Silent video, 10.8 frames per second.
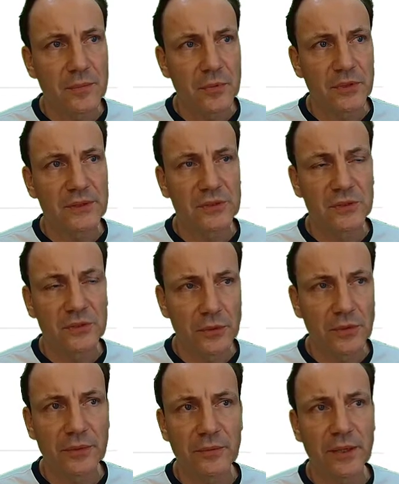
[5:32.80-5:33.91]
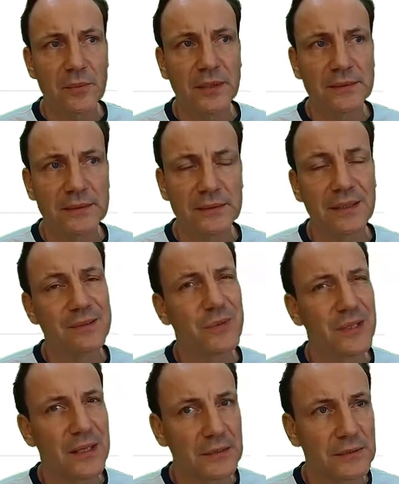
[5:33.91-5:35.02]
but it's strongly recommended, and
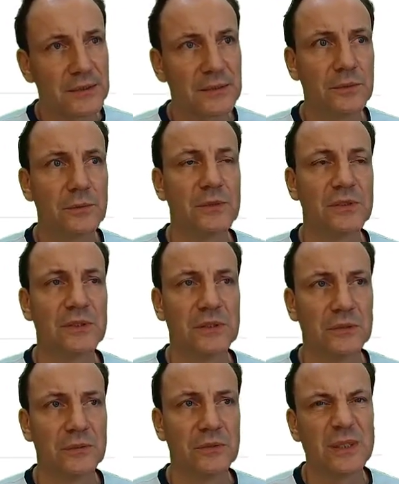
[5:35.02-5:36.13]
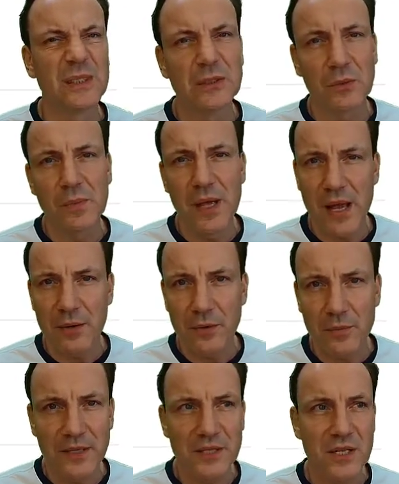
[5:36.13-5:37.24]
without it you would still see some
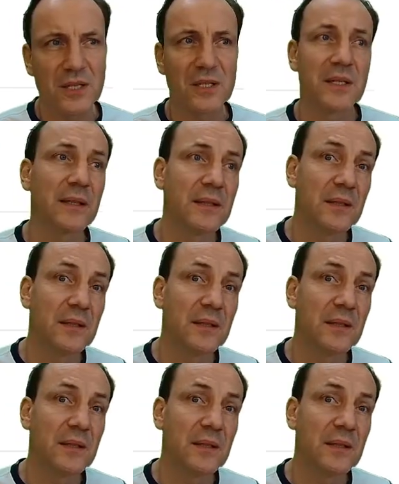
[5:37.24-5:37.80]
error messages that it's